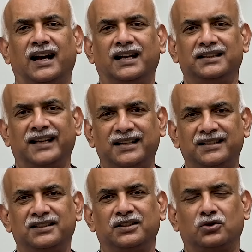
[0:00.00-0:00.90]
And
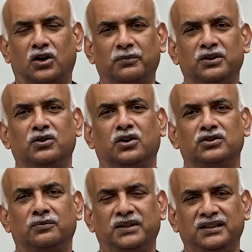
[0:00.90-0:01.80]
that is a common
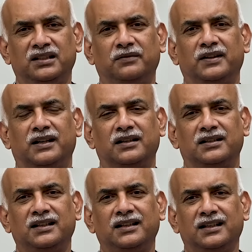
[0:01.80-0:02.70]
cause of breathing
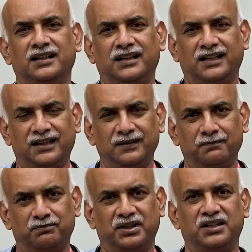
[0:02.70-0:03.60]
difficulty in
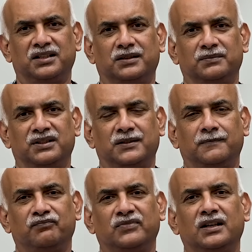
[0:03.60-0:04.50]
preterms.
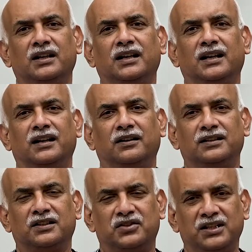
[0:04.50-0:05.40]

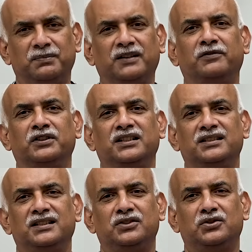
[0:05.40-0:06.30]
The treatment for
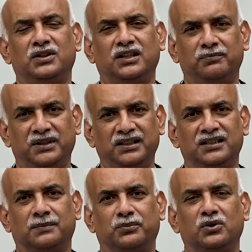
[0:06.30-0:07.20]
this is to give breathing
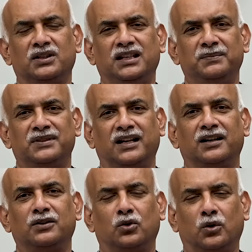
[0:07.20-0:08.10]
support, keep the
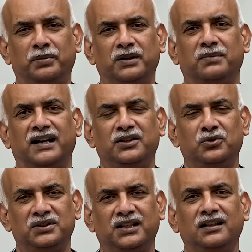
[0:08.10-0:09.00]
lung open by
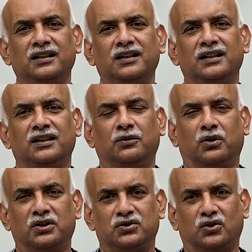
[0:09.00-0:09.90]
using
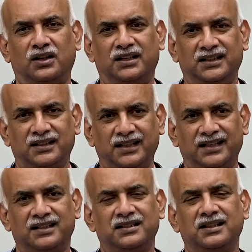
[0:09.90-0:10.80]
what is called either
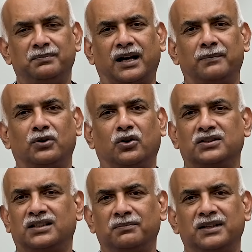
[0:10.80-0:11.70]
nasal CPAP
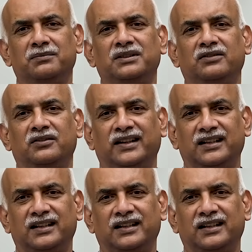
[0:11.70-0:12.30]
or sometimes even